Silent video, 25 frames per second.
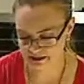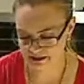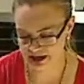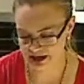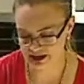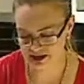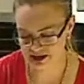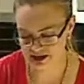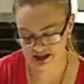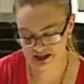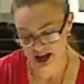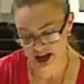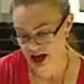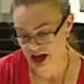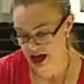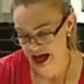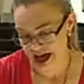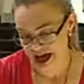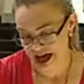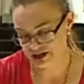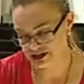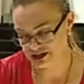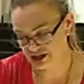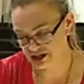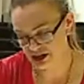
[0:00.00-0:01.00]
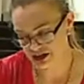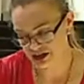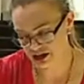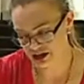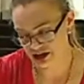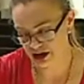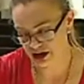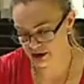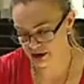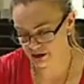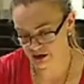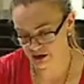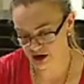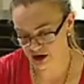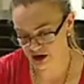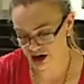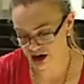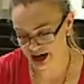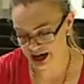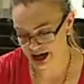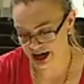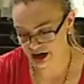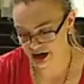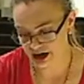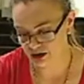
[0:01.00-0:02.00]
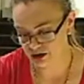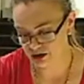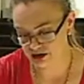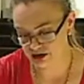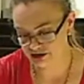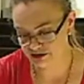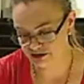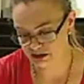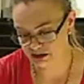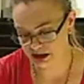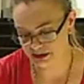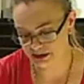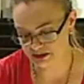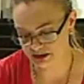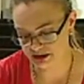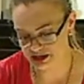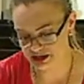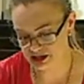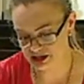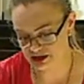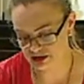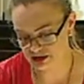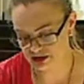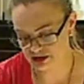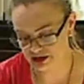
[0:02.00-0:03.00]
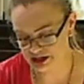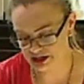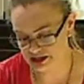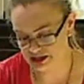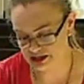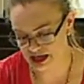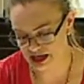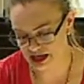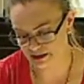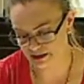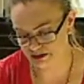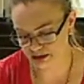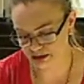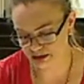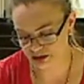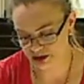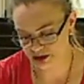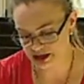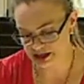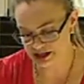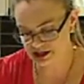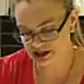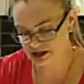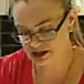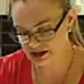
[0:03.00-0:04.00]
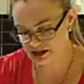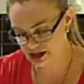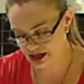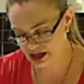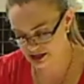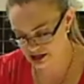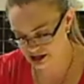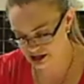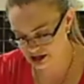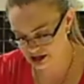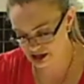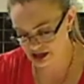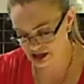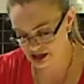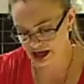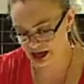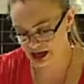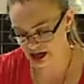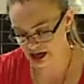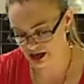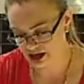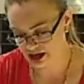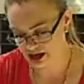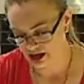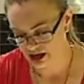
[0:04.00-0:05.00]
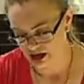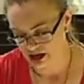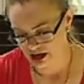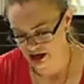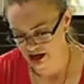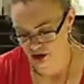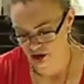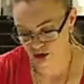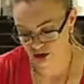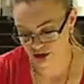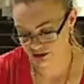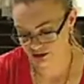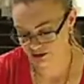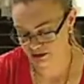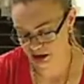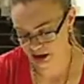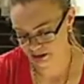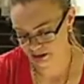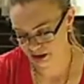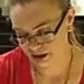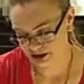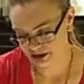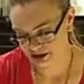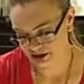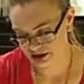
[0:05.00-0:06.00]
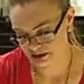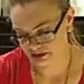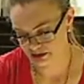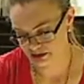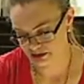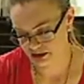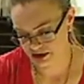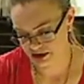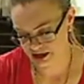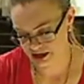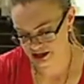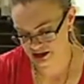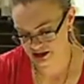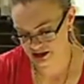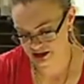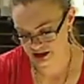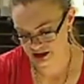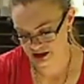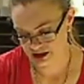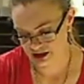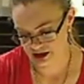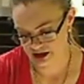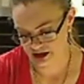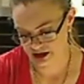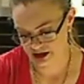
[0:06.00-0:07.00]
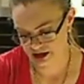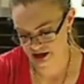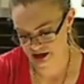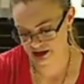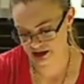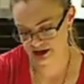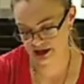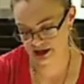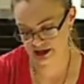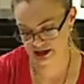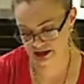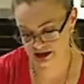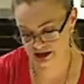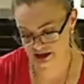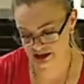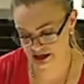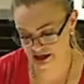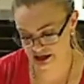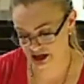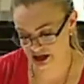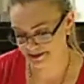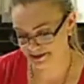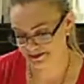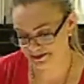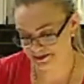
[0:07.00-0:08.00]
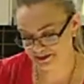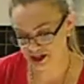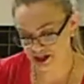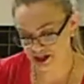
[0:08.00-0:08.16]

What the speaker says: 8 minutes. And I don't know why all of my pressure cookers are boys. They just are. All of my pots are boys. They just are.